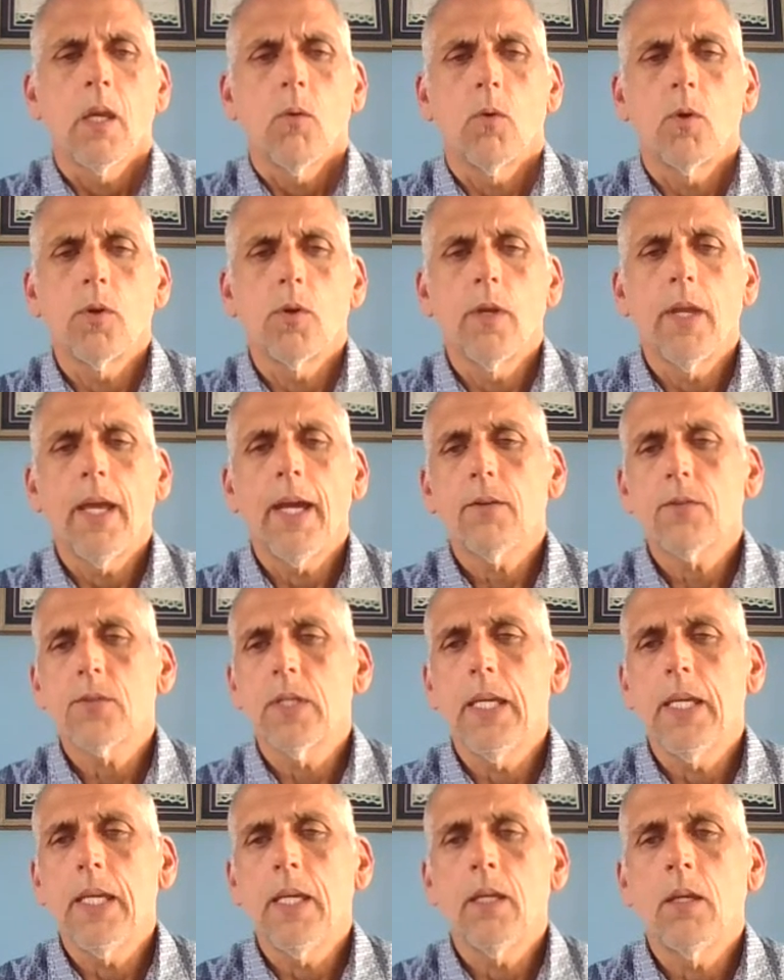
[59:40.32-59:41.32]
We're now
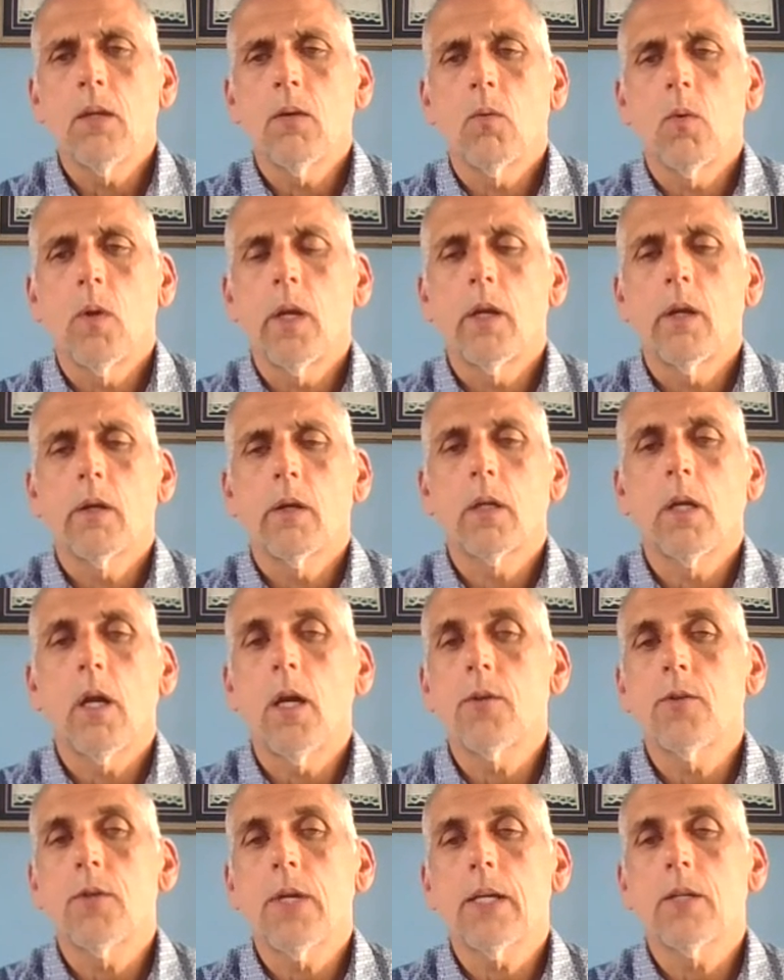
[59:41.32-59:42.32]
seeing where
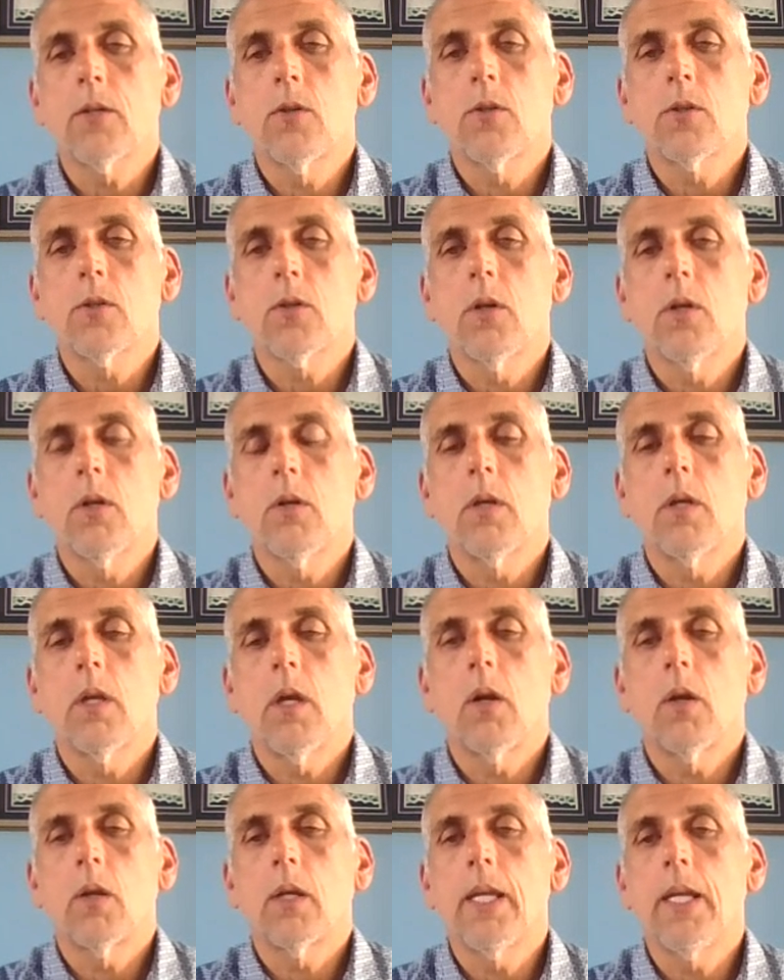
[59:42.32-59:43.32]
contractors
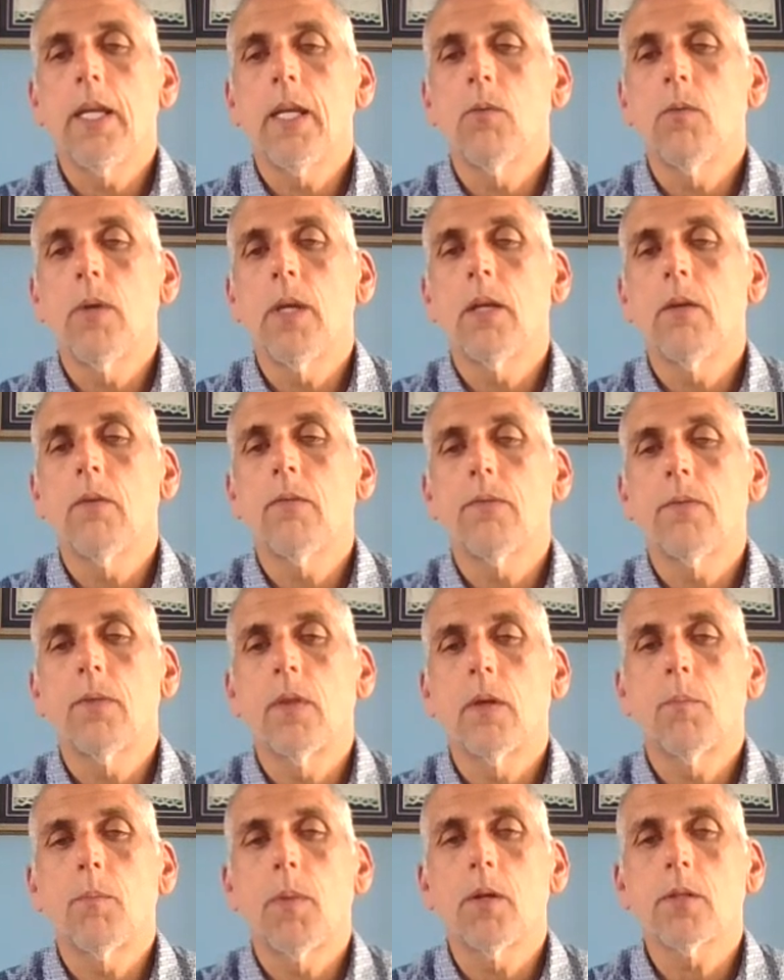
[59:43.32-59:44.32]
are getting rid of
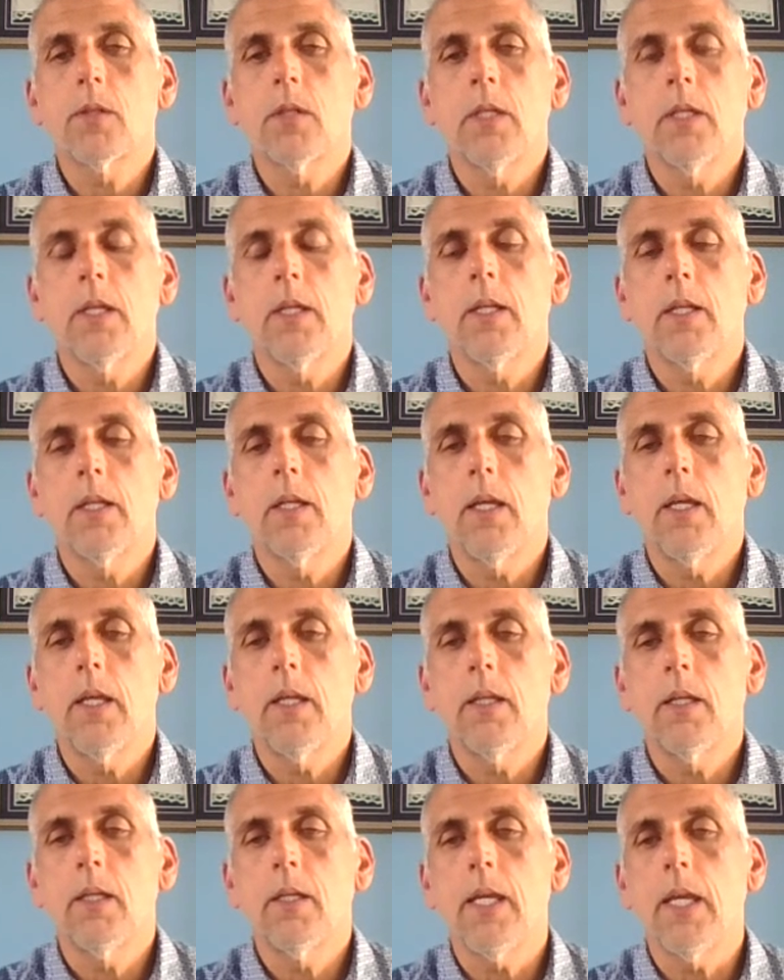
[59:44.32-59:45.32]
the person
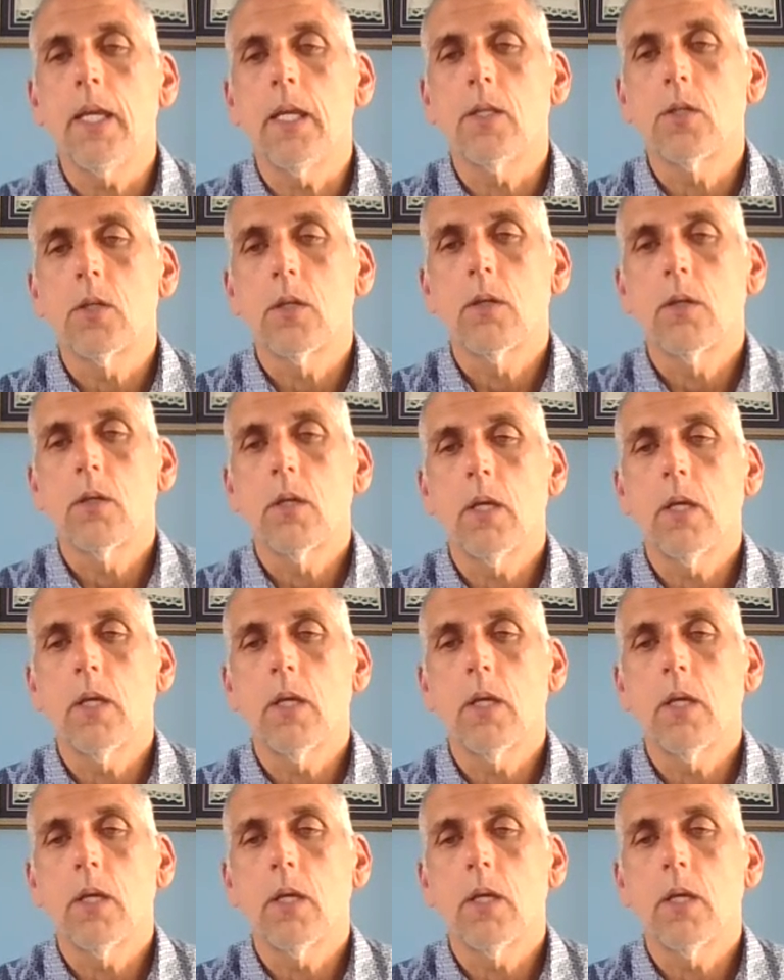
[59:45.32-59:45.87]
in the ditch.